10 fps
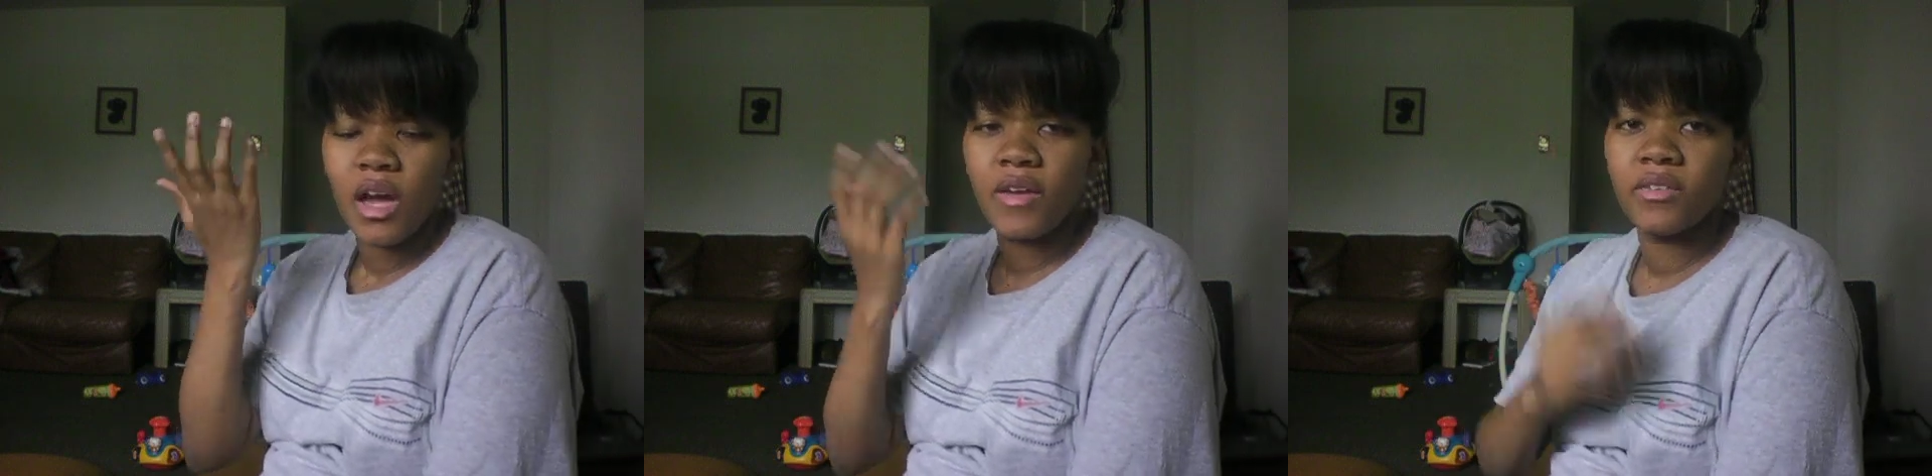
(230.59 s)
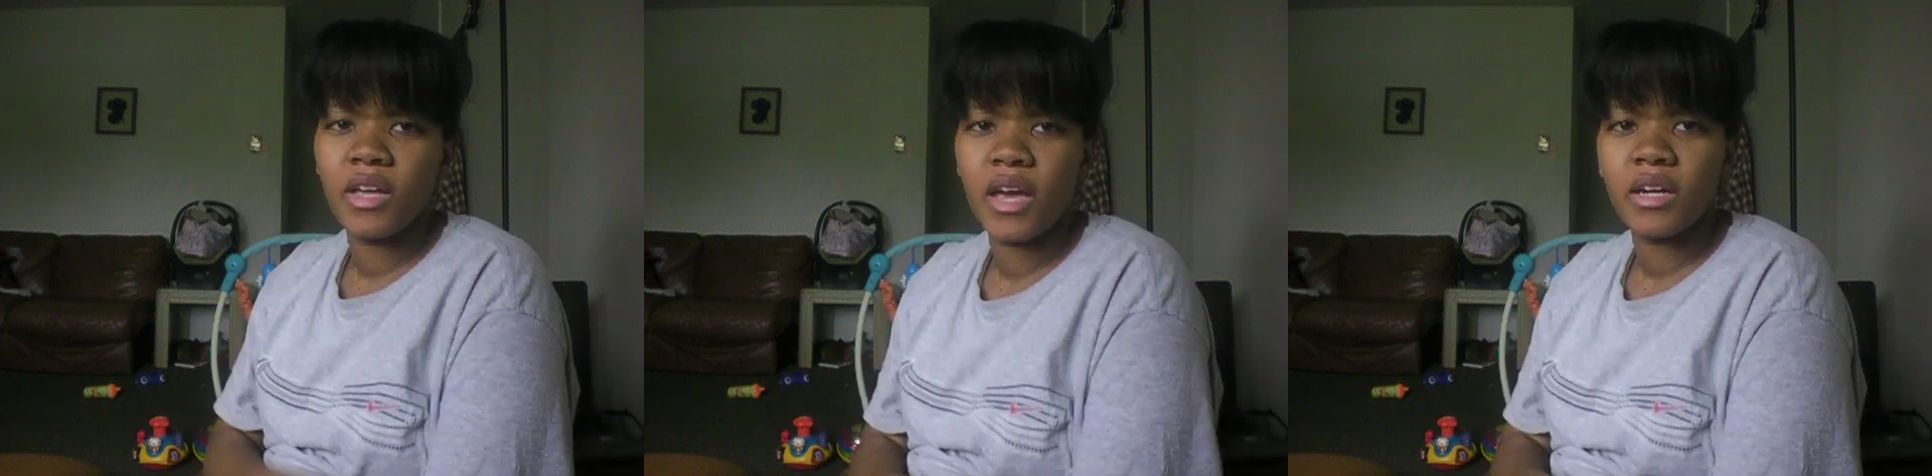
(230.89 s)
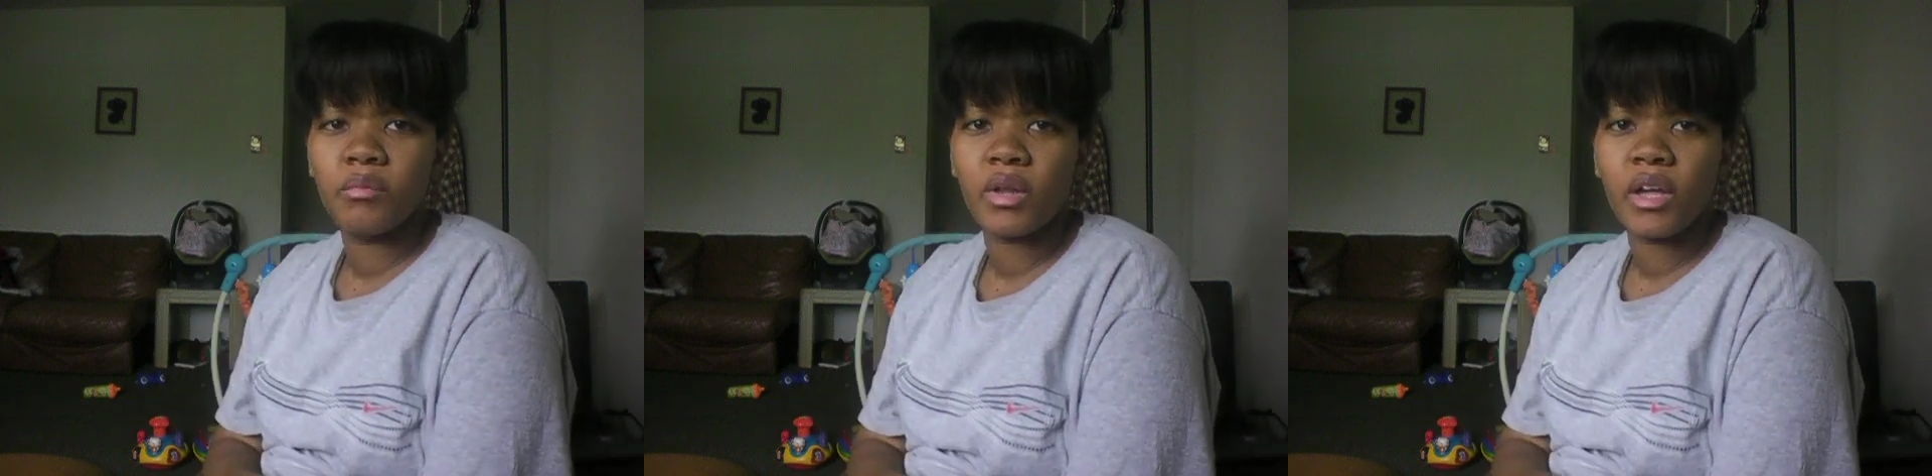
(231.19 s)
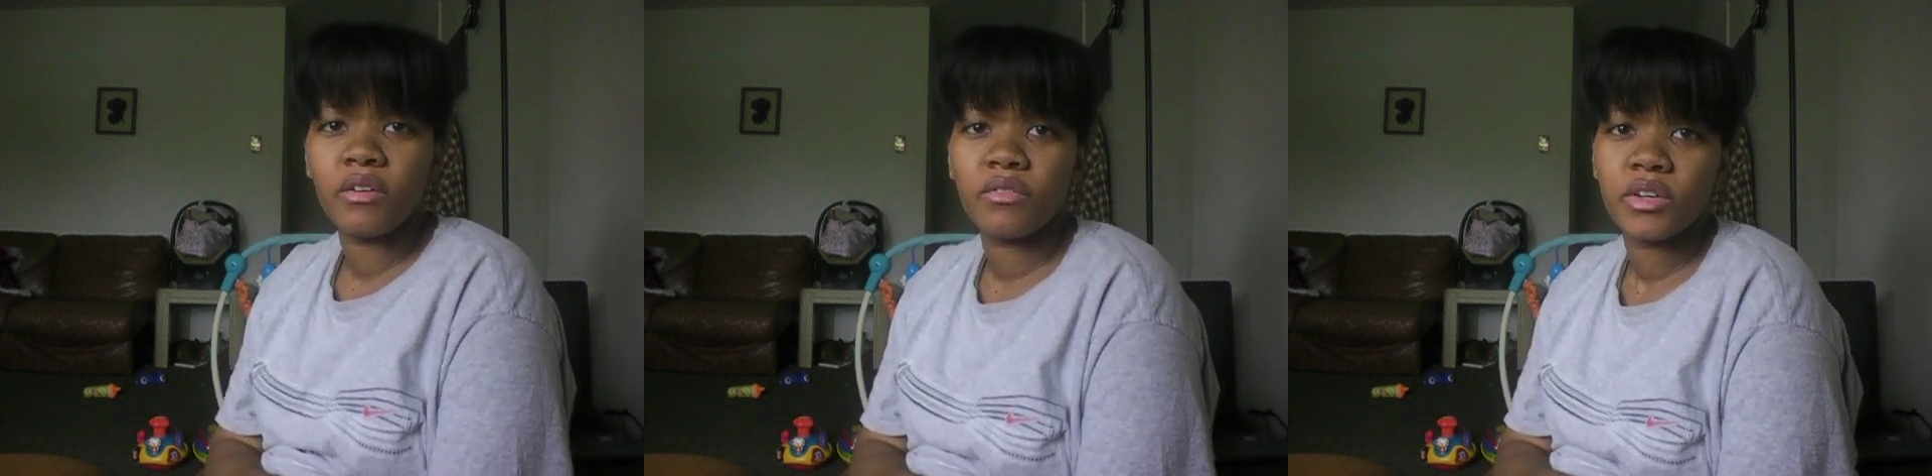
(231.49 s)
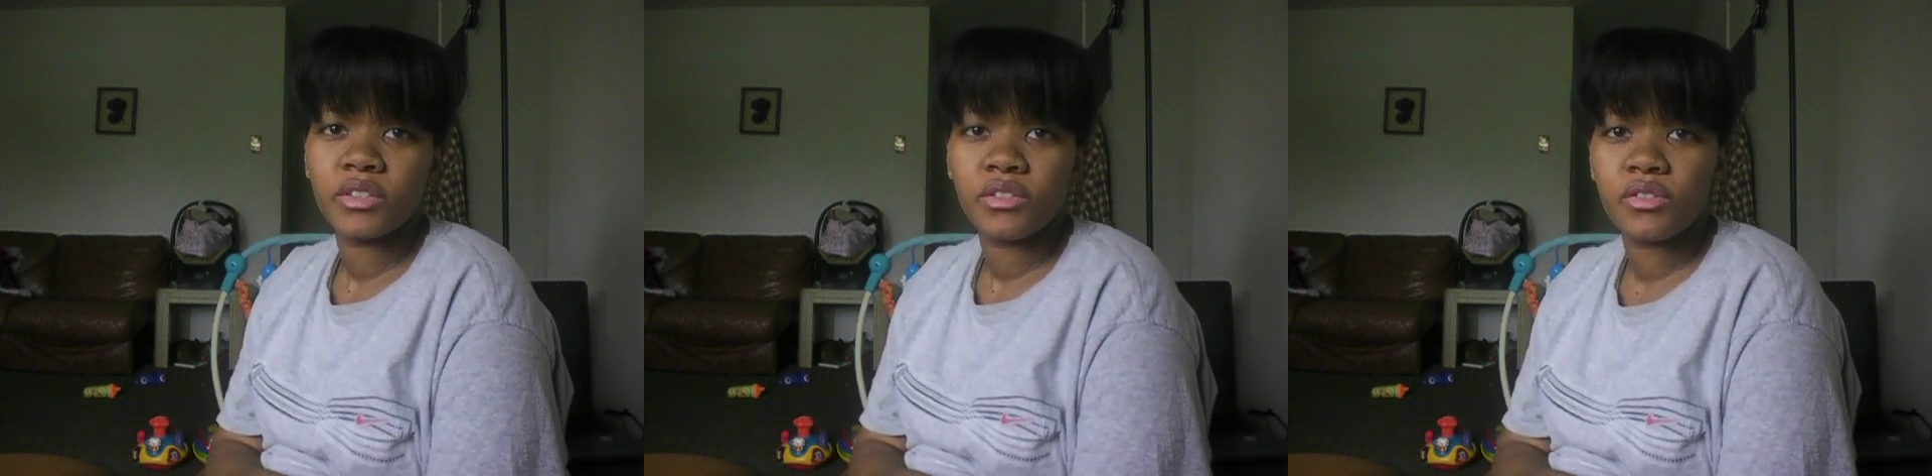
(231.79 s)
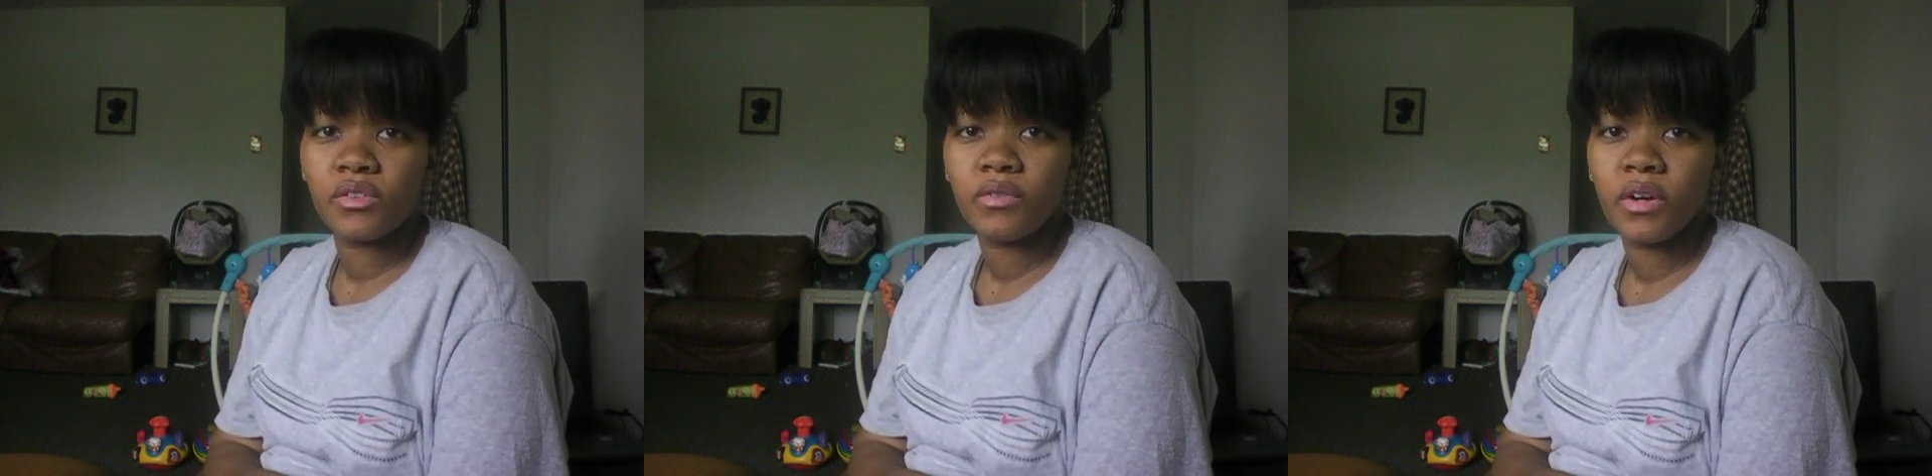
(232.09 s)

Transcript: I haven't had a bladder infection so